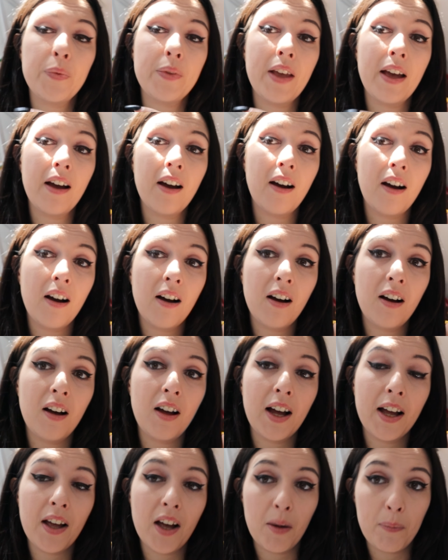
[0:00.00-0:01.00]
There
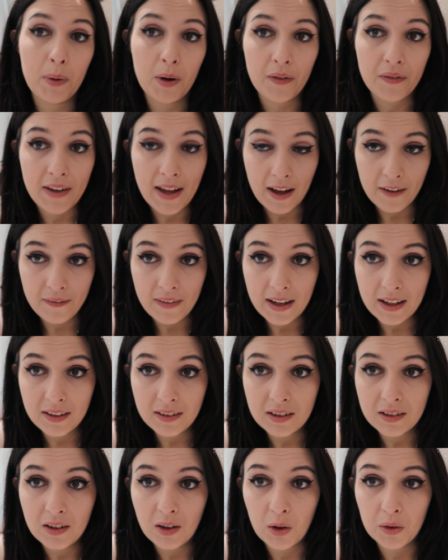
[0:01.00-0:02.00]
are a couple of
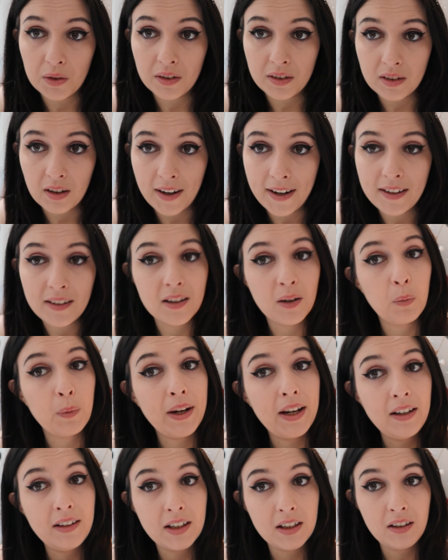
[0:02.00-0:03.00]
cafes on site. Now,
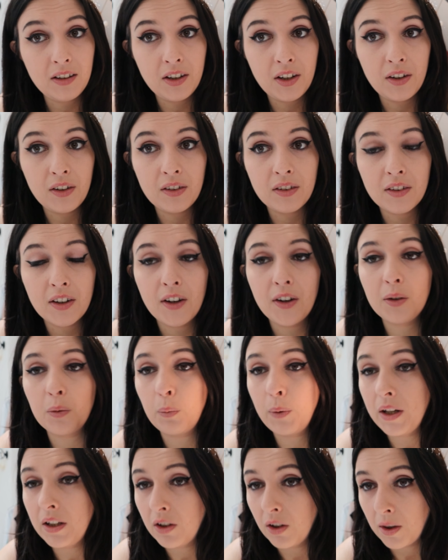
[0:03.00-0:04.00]
we didn't use those,
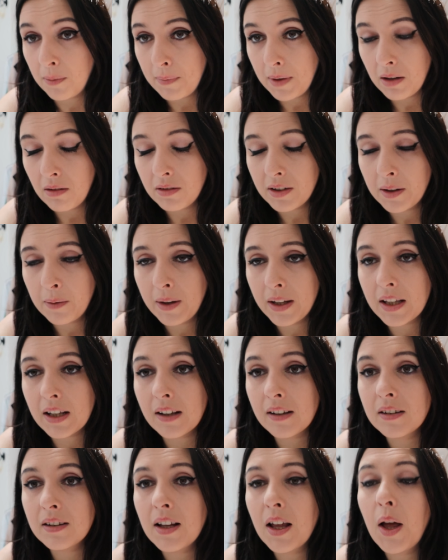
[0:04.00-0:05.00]
we took a meal deal with
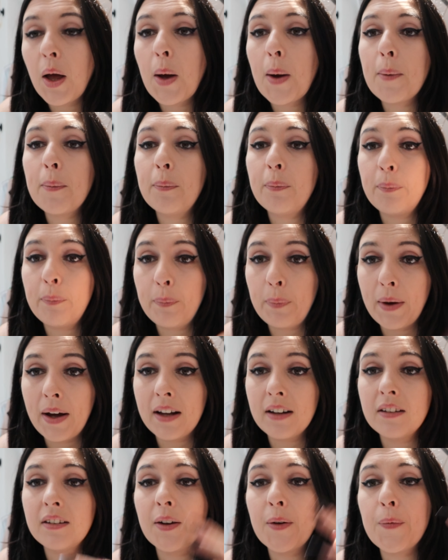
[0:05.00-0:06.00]
us,
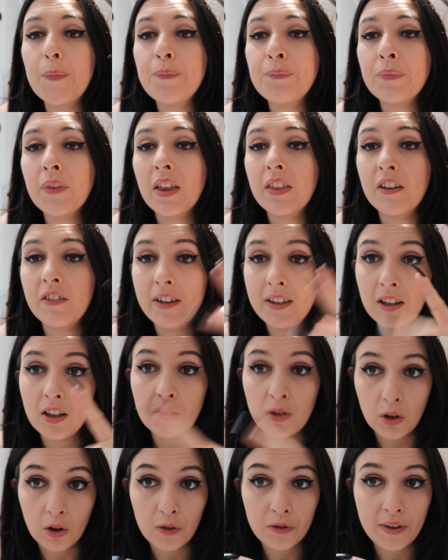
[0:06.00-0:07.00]
but there is a
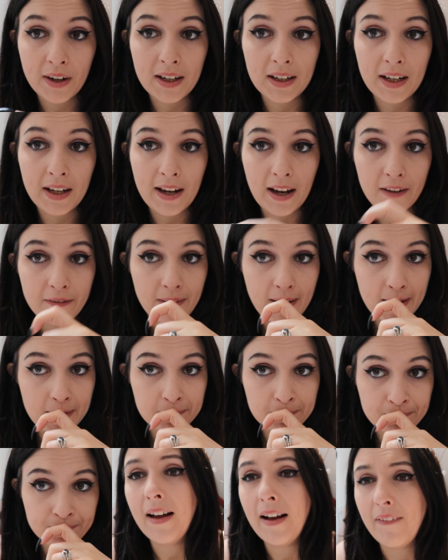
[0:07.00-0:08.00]
dog-friendly
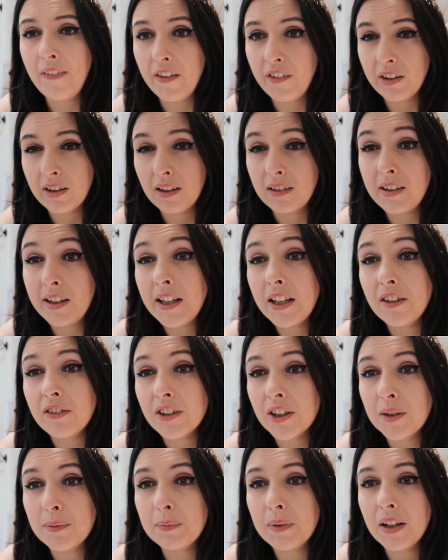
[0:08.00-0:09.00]
cafe and there is a tea
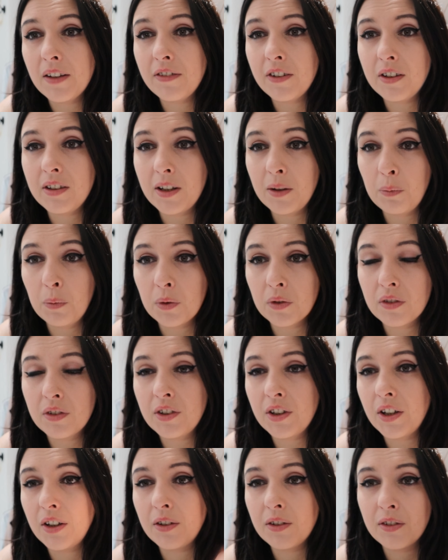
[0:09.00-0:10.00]
room if you did want
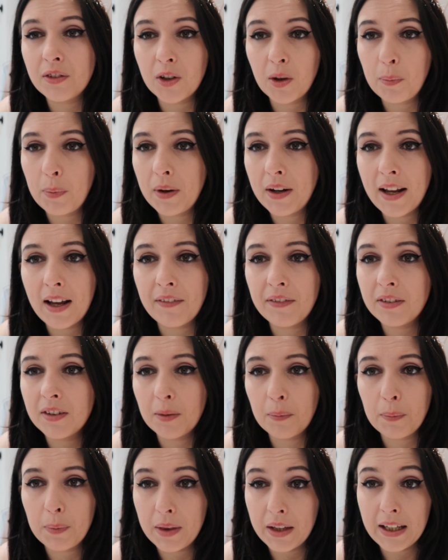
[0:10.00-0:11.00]
to stop and have
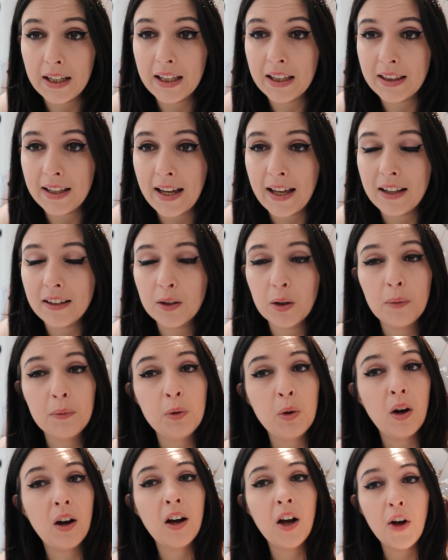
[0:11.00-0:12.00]
something there. So
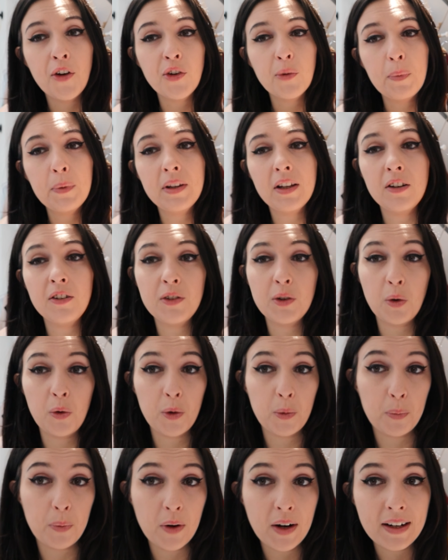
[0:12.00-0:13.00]
I'm not 100%
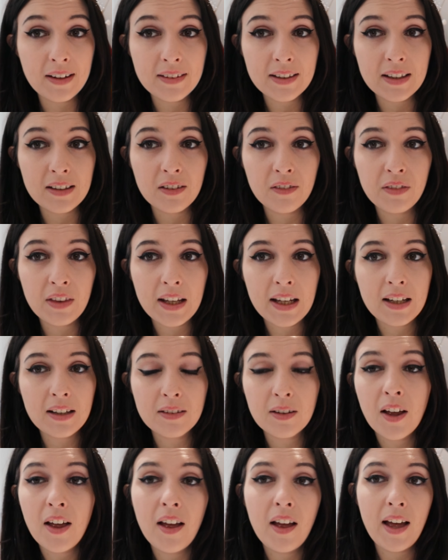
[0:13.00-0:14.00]
sure the prices of
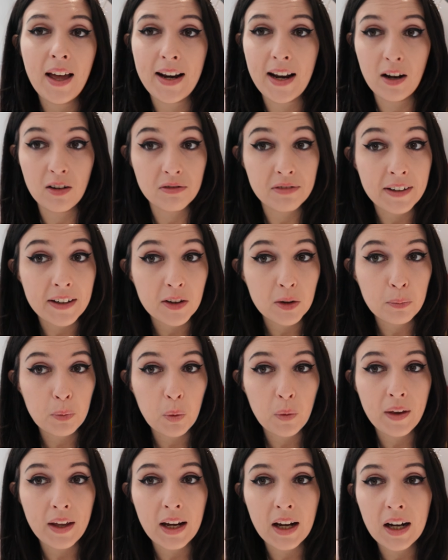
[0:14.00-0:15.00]
these and how
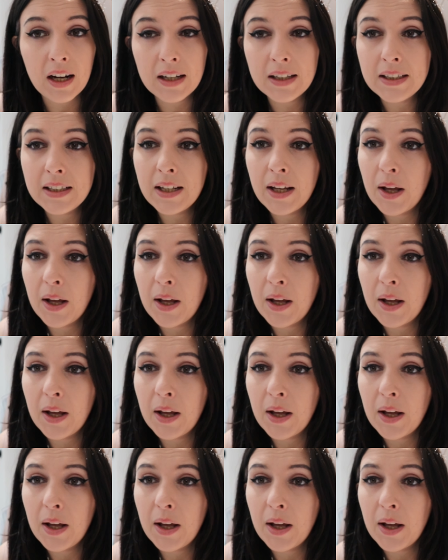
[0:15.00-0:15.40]
reasonable they are,